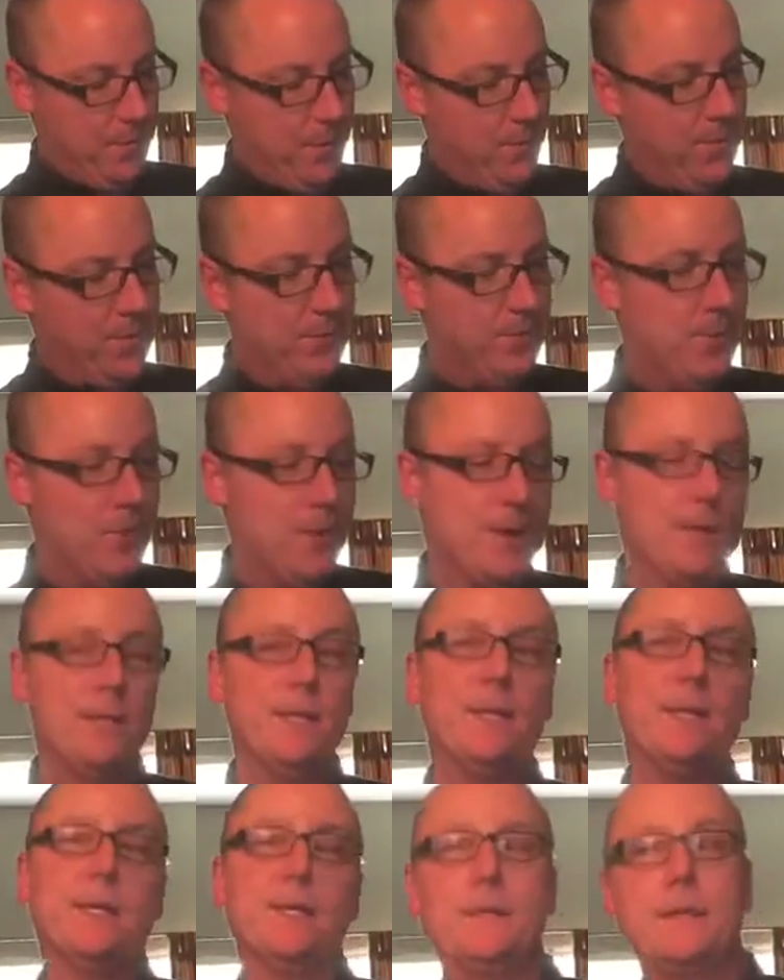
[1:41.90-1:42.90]
with 1
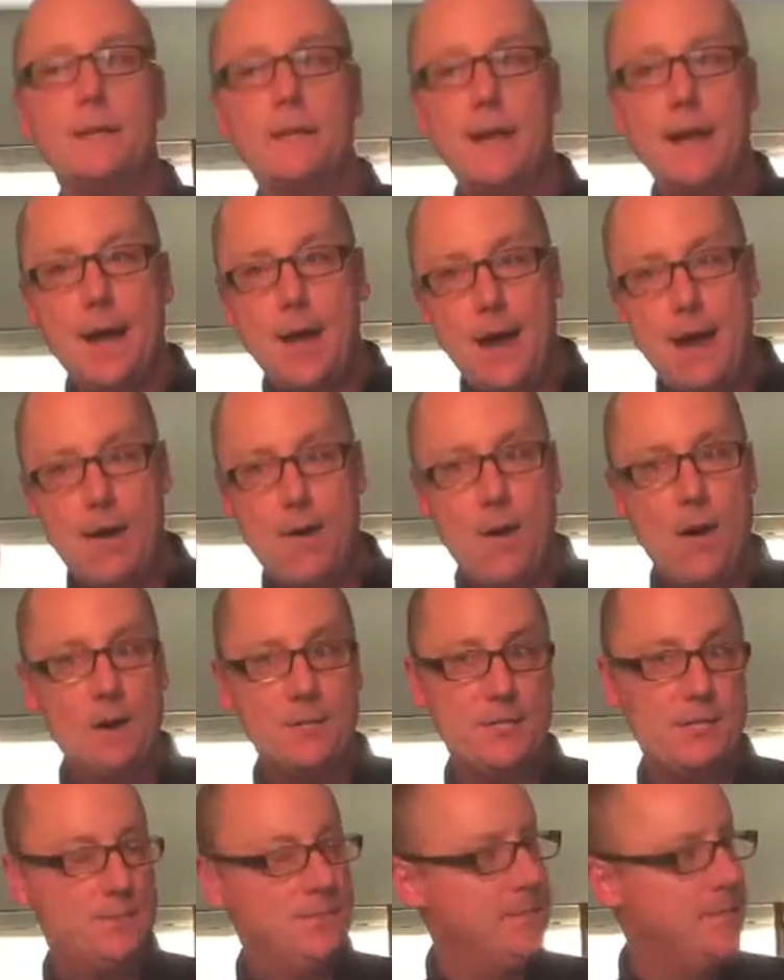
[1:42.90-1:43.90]
lid. Now, how
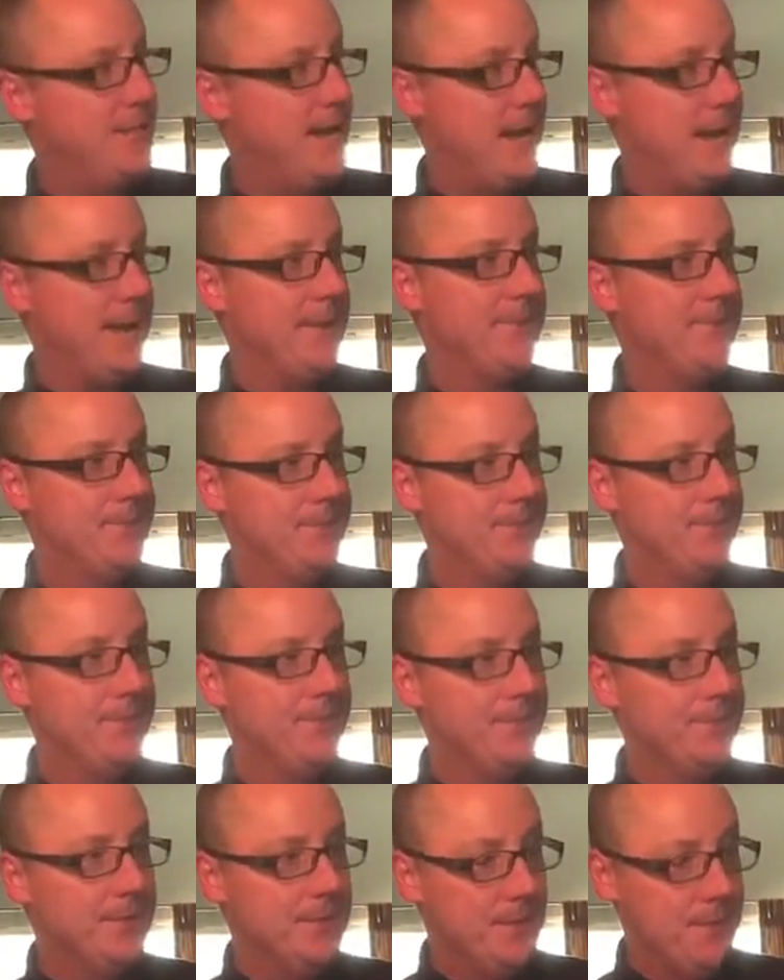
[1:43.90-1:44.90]
awesome is that,
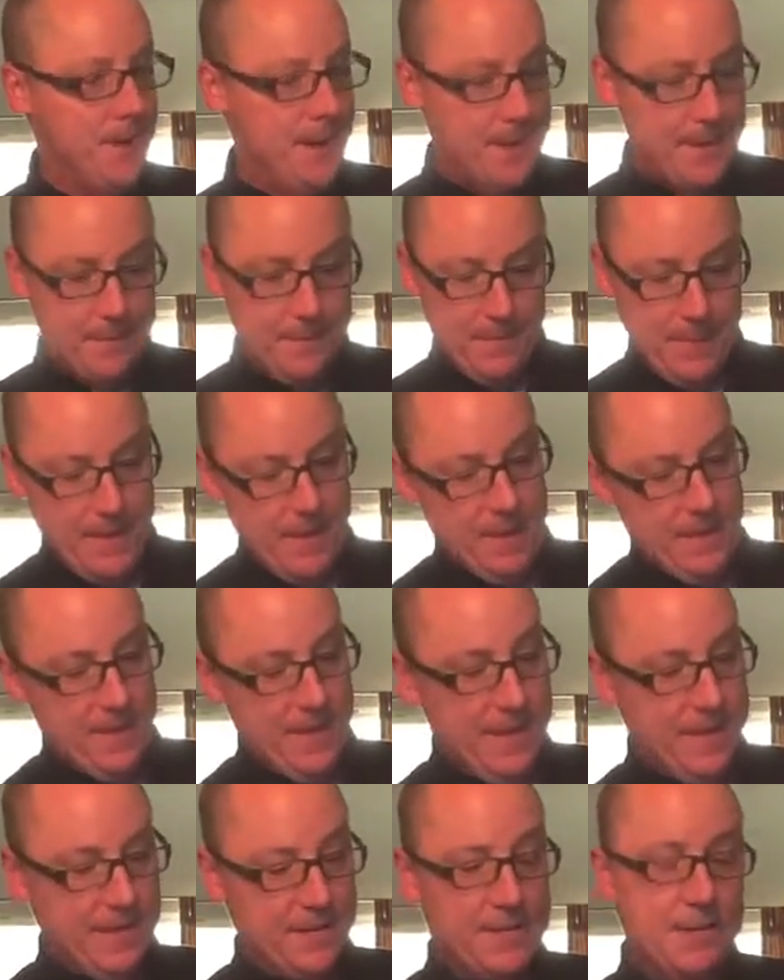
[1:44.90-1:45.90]
right?
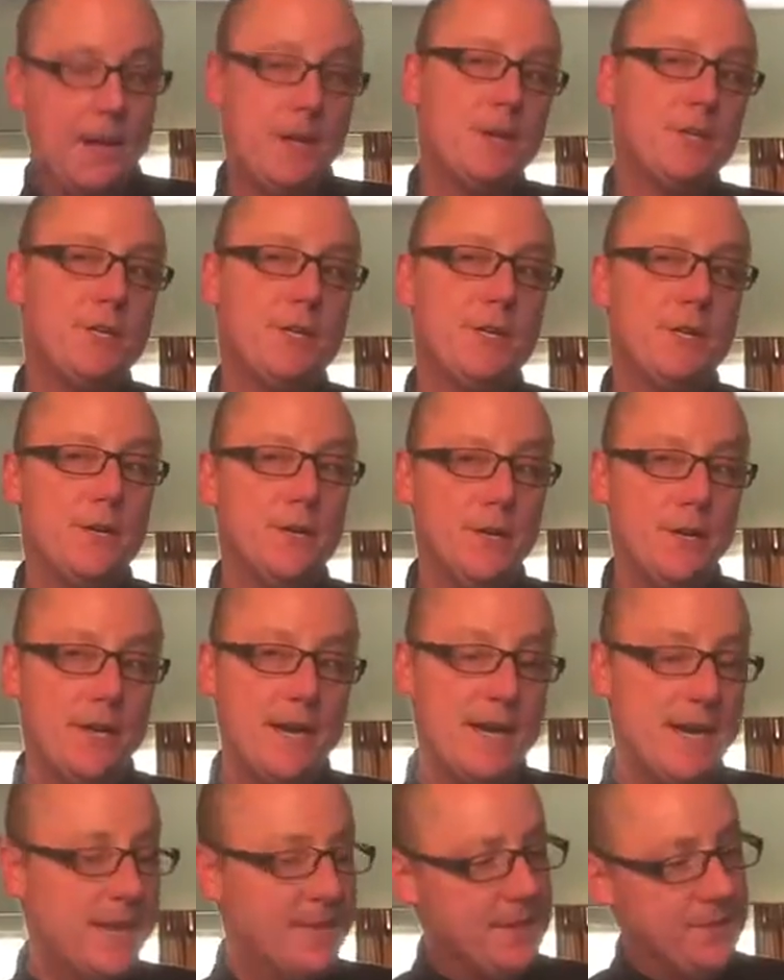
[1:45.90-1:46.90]
The induction
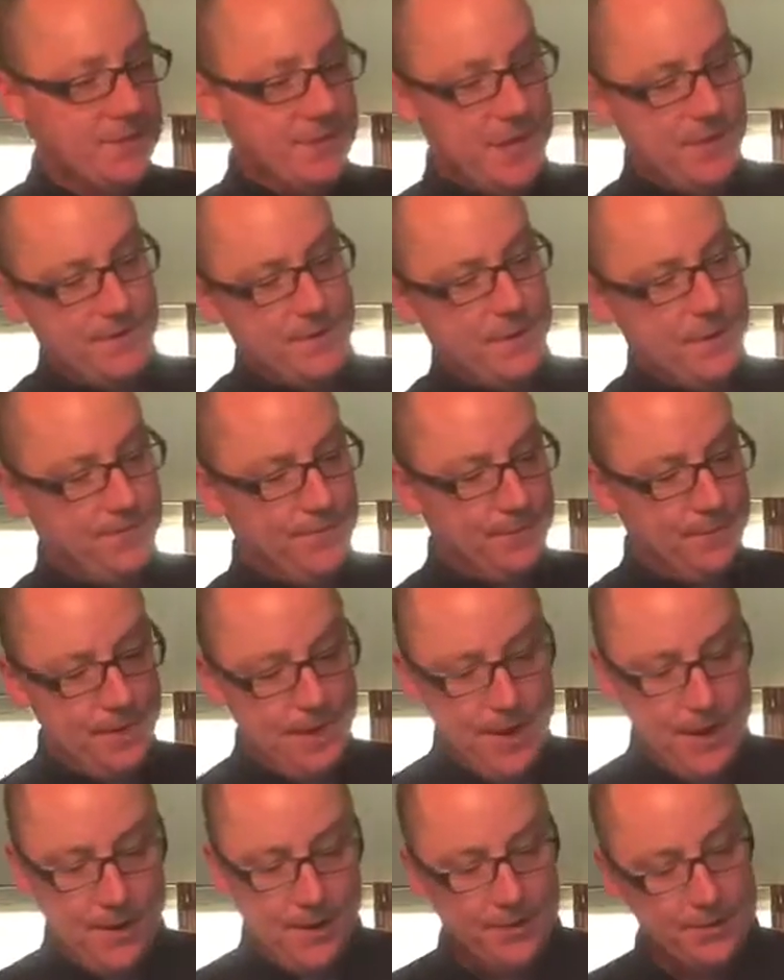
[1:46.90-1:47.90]
cooking in the 7 different
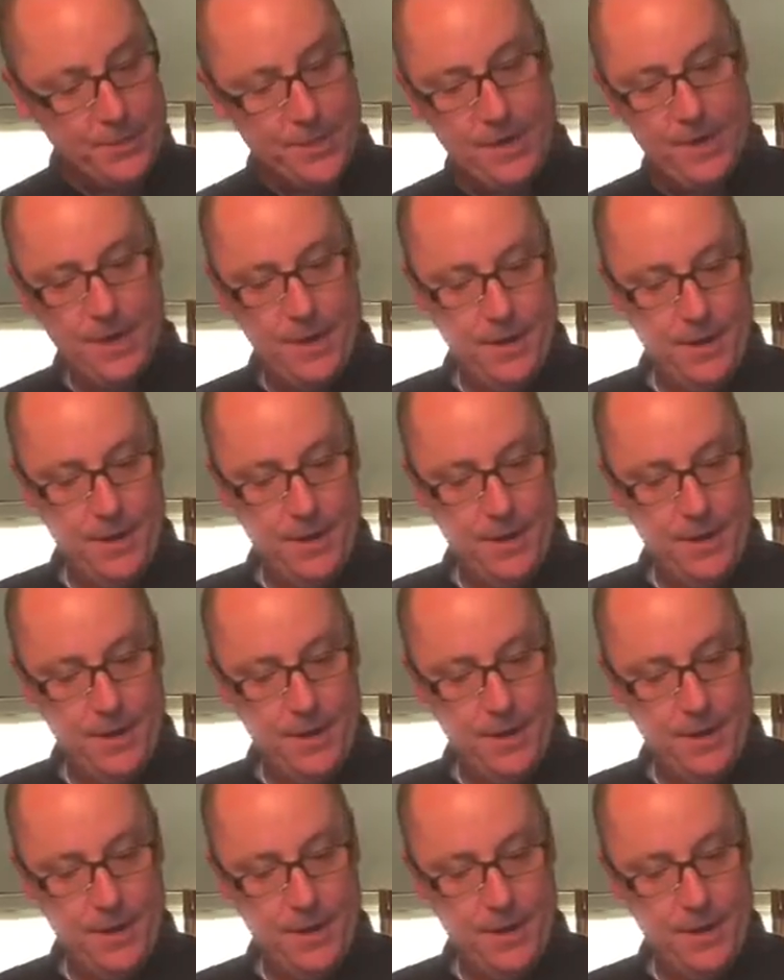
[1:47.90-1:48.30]
layers,